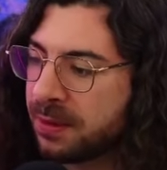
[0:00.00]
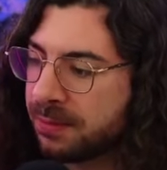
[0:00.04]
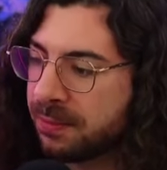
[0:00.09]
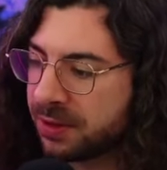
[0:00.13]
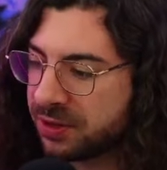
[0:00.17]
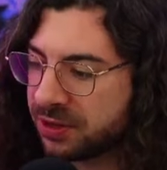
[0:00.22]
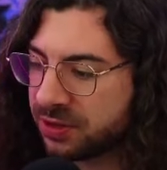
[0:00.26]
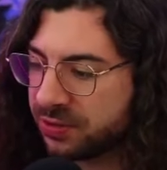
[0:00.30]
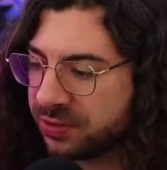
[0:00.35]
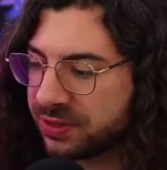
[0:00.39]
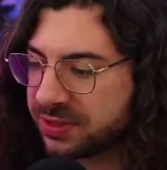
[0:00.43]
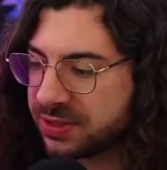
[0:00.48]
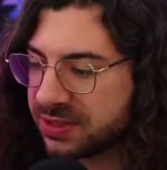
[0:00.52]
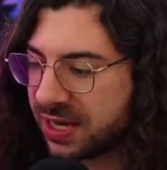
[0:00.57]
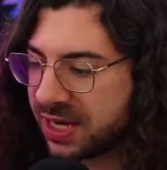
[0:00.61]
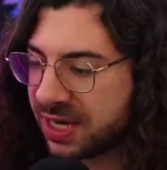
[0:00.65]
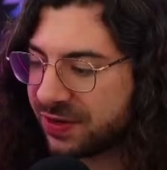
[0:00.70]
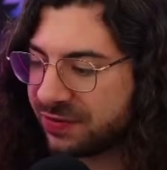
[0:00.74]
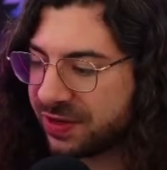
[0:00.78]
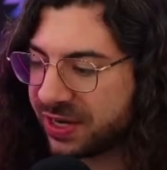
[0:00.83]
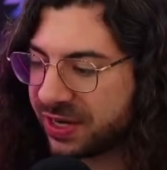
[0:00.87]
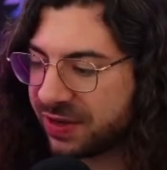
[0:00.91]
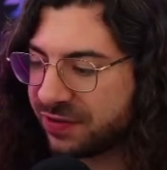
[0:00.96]
But there is
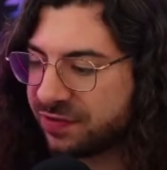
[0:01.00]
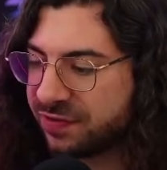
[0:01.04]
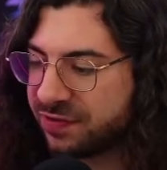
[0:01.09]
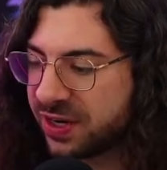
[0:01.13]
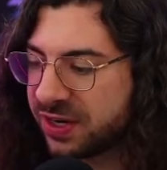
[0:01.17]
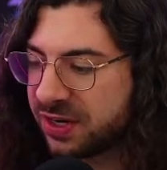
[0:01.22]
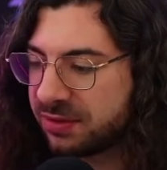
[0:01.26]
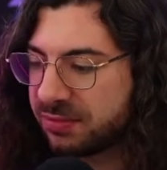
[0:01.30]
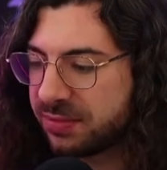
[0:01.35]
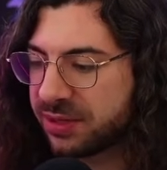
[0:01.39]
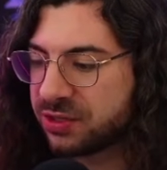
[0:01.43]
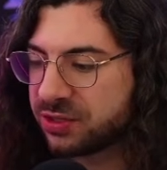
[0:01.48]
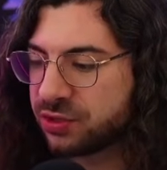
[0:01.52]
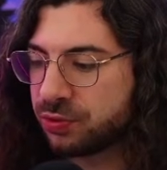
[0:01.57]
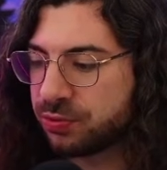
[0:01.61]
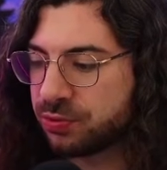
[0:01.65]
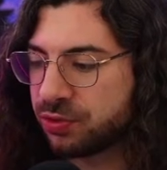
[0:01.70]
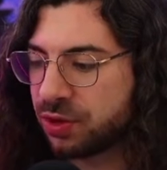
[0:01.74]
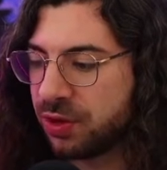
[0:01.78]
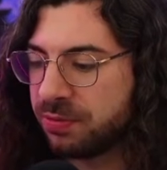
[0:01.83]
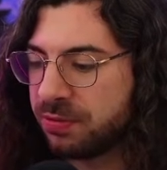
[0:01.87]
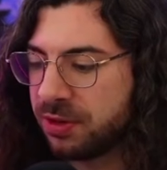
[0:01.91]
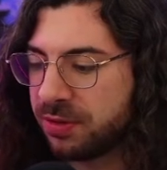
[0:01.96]
kind of like a fundamental
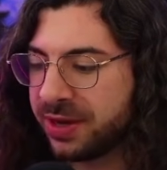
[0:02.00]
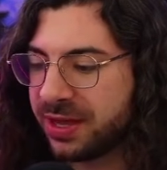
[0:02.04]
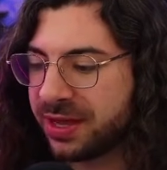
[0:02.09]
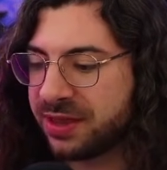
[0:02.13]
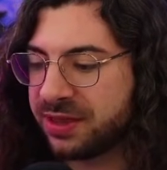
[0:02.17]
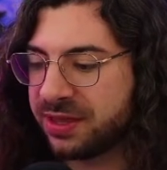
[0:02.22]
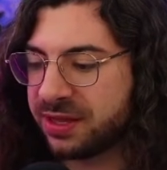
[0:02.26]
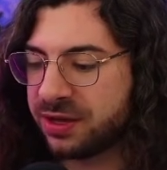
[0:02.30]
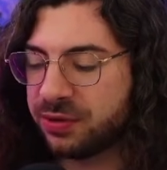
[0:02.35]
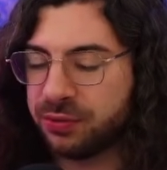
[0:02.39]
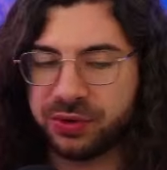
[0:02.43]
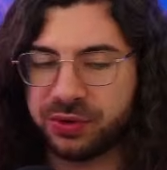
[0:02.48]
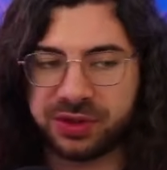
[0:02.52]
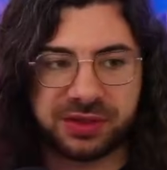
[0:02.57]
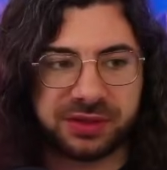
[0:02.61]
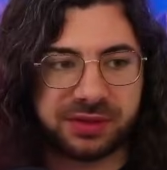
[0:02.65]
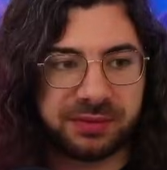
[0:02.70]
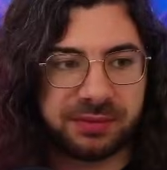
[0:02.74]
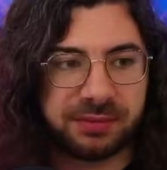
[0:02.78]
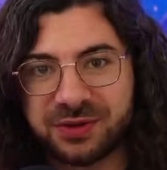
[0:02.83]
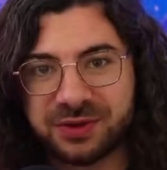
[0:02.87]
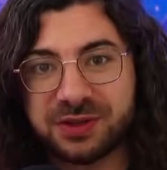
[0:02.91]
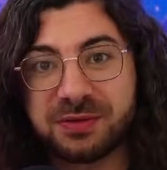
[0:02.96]
problem, I think,
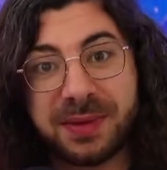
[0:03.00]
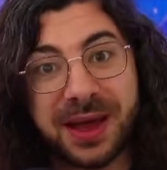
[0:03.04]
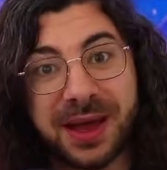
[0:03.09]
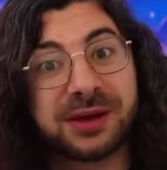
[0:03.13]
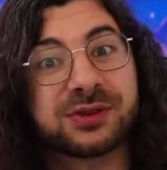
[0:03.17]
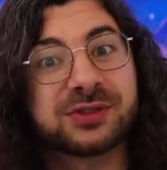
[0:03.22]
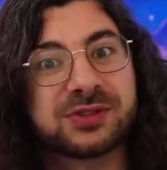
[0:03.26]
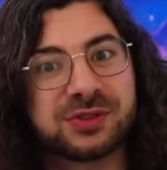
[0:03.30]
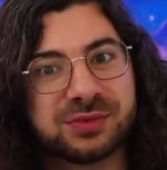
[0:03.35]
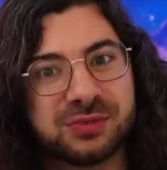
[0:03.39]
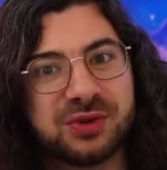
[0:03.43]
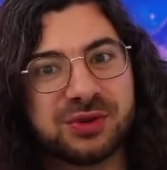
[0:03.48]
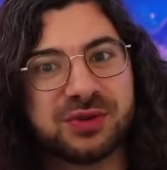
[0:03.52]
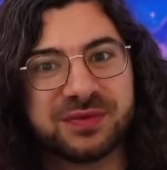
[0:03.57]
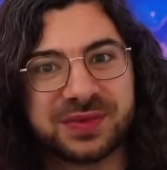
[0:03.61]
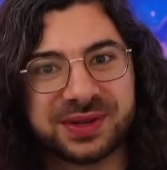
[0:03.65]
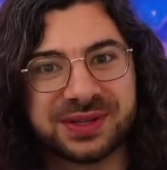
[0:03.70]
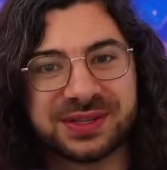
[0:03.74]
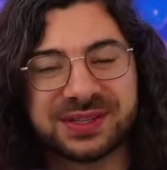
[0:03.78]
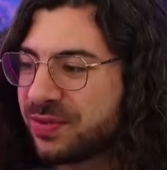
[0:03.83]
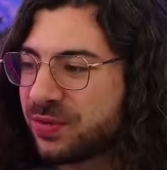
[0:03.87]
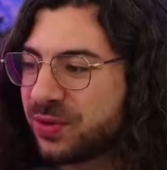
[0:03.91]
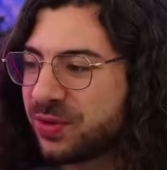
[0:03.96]
with mouse
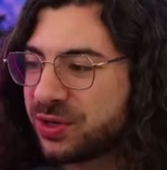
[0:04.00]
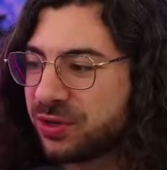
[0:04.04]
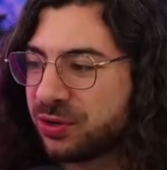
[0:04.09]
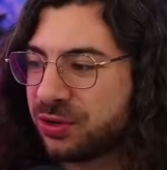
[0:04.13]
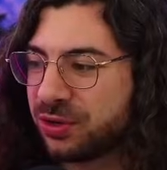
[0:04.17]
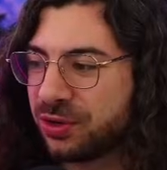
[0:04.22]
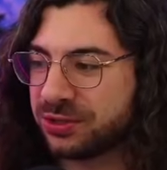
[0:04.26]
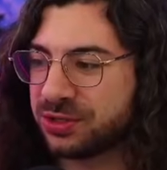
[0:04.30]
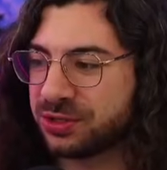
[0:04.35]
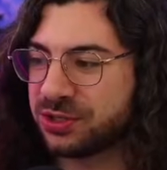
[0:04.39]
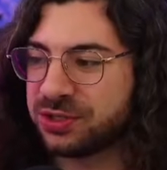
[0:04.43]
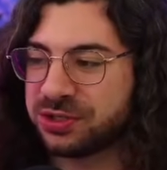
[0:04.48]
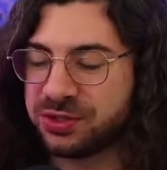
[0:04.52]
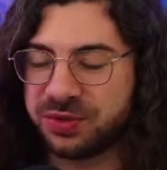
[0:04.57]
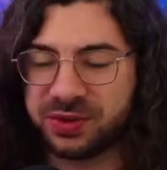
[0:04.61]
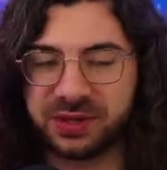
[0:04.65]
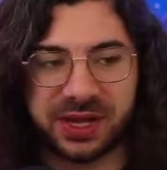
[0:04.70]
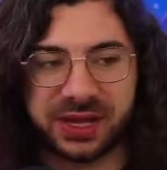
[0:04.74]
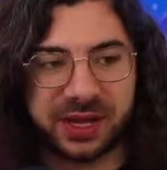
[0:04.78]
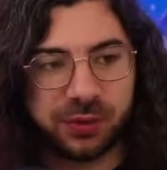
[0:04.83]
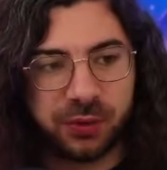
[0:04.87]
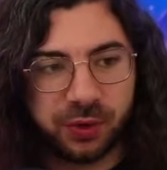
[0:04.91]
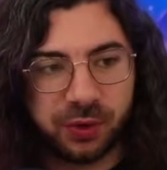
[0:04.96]
movement when you're not just doing
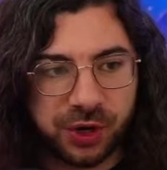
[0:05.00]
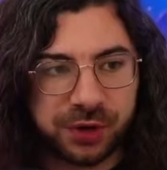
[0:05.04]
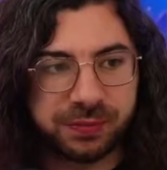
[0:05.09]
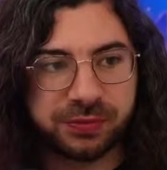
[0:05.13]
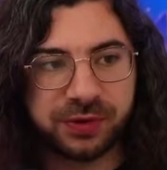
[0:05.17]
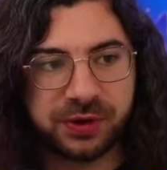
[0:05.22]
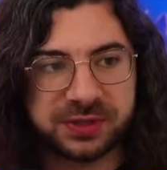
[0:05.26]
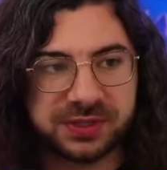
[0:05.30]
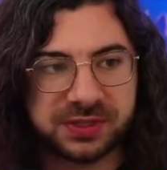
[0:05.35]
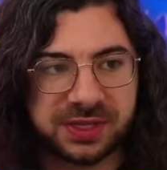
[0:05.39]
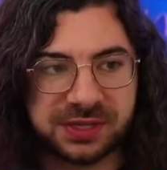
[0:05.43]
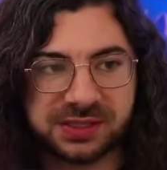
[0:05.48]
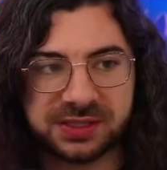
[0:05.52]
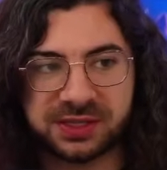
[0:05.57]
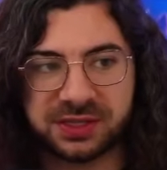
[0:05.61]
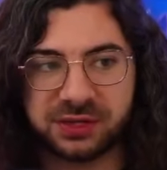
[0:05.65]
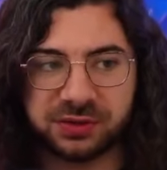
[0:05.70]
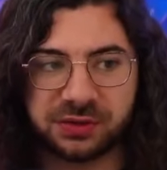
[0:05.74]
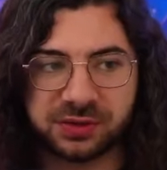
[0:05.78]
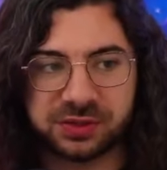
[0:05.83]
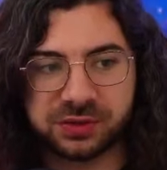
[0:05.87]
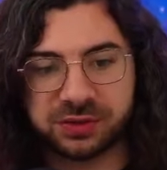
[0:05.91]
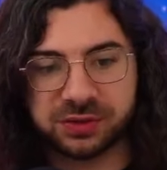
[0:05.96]
like word processing
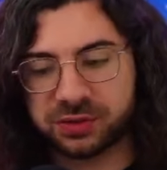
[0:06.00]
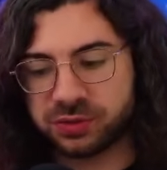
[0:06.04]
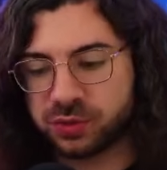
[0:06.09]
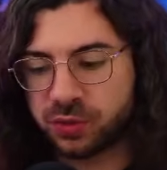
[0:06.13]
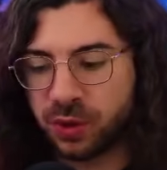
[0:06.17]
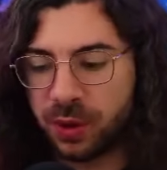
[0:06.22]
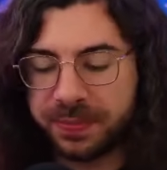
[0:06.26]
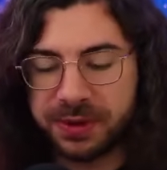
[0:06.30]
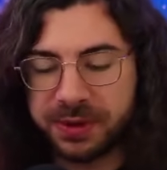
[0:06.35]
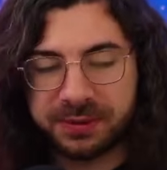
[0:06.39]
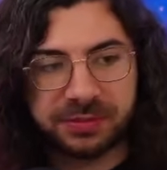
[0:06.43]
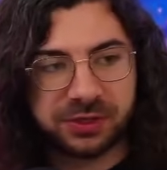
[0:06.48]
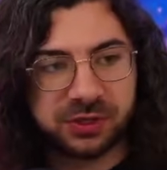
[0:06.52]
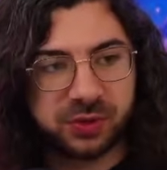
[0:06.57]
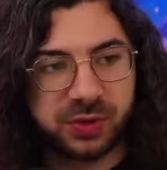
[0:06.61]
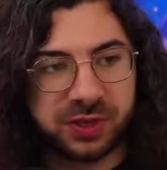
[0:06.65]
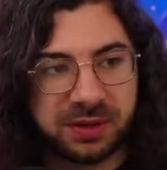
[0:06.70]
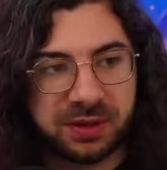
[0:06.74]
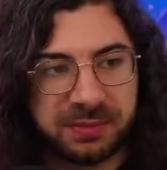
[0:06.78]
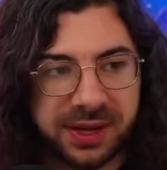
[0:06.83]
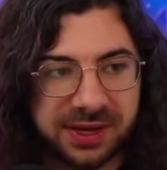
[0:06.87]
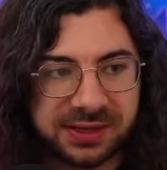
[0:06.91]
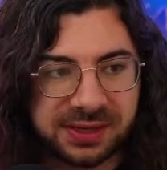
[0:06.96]
or swapping
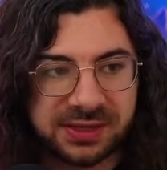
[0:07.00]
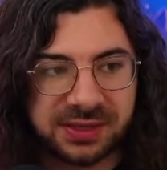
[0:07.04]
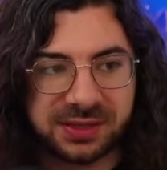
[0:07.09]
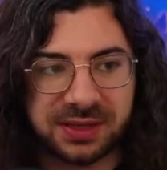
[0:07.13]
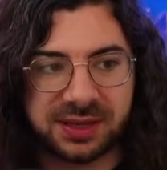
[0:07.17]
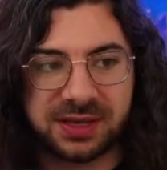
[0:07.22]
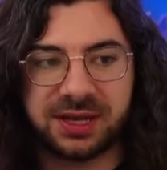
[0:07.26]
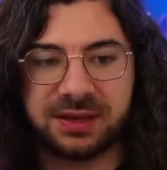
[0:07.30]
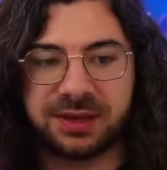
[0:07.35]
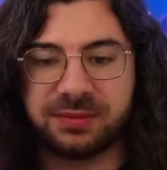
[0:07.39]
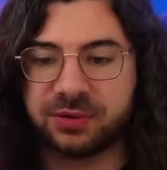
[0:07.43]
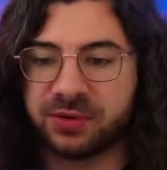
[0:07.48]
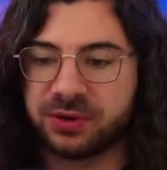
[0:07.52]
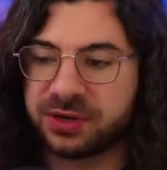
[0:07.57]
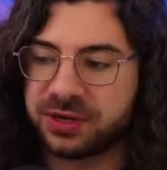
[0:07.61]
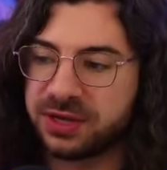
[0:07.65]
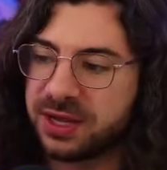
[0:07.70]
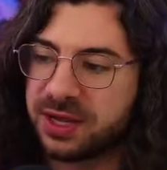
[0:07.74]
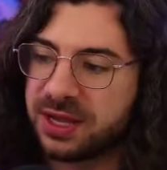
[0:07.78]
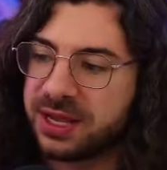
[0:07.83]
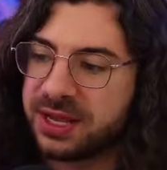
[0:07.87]
between the mouse and the keyboard,